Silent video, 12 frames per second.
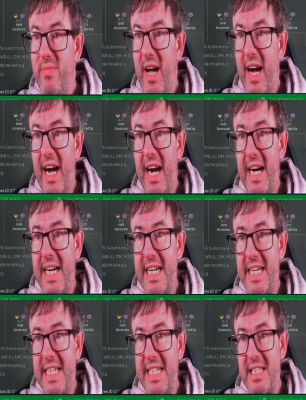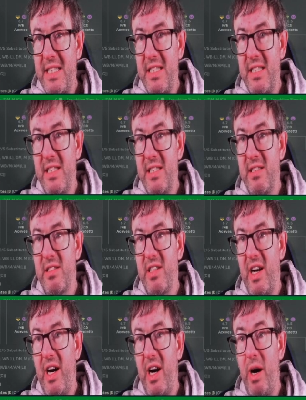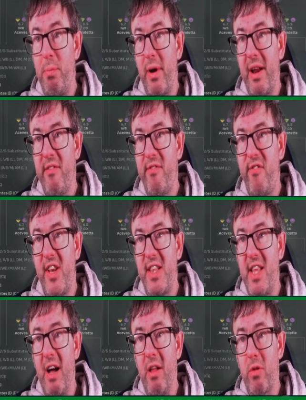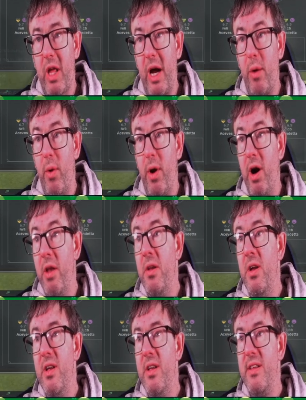And I'll bring Fidalgo on.